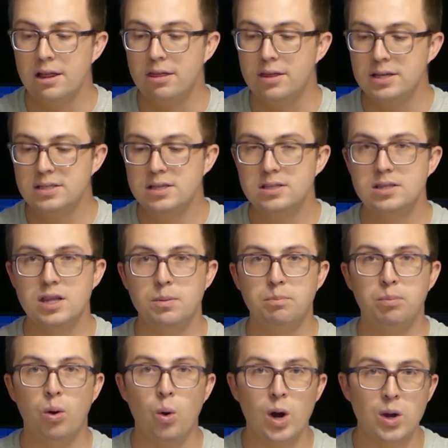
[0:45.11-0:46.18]
This is the
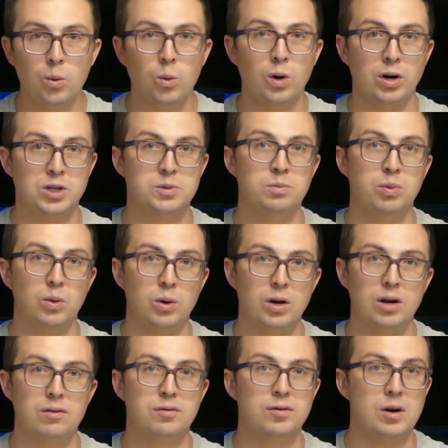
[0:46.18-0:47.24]
Pointworks
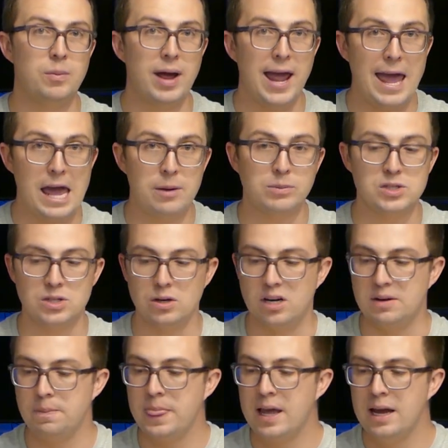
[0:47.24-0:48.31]
board from
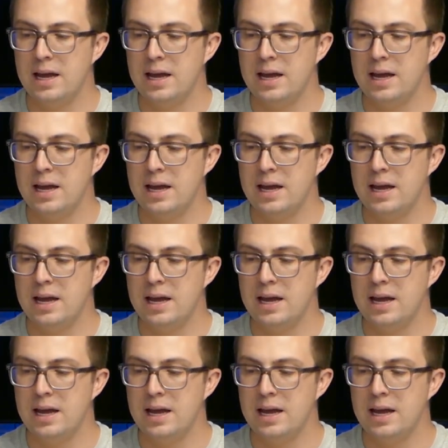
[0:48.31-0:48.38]
Amazon.